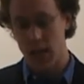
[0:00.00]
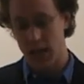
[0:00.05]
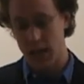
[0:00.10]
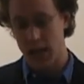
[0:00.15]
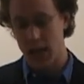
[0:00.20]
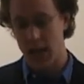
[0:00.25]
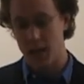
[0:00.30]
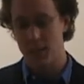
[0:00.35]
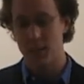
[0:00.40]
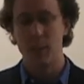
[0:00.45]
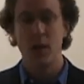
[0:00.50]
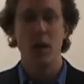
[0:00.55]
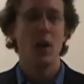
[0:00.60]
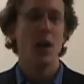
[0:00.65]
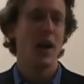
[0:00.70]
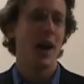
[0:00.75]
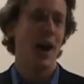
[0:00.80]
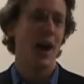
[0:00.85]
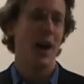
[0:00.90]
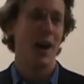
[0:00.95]

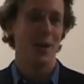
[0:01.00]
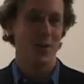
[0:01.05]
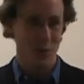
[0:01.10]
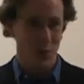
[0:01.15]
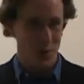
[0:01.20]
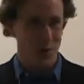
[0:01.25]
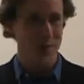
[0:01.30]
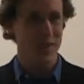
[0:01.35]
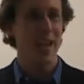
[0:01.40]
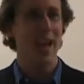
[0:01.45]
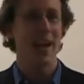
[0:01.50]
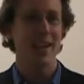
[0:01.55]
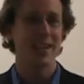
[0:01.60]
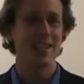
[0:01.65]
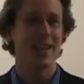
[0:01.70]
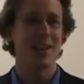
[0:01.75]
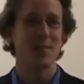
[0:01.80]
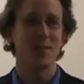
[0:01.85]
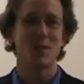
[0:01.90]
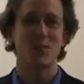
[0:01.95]
where the
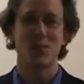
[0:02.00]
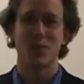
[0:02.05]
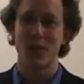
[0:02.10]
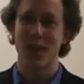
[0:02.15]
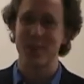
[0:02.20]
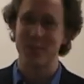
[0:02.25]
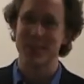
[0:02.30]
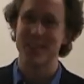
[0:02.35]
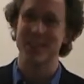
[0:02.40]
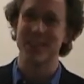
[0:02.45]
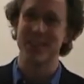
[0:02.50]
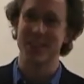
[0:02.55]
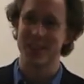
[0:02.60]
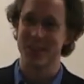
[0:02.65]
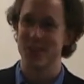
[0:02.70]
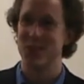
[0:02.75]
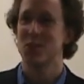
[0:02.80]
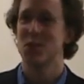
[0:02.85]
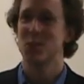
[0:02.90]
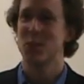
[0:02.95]
academics were able
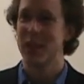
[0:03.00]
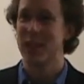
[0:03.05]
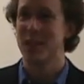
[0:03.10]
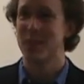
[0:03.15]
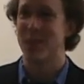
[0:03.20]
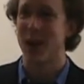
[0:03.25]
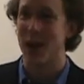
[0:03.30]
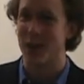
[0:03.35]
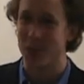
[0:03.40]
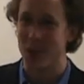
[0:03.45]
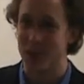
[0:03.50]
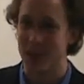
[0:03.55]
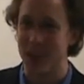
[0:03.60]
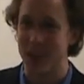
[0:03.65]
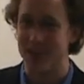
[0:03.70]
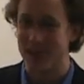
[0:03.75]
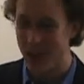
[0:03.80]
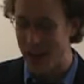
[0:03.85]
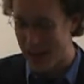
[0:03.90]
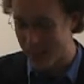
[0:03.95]
to speak about what
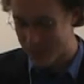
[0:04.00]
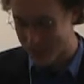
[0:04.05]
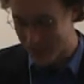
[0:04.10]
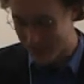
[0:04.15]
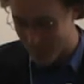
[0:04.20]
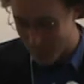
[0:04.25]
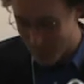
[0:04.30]
they found in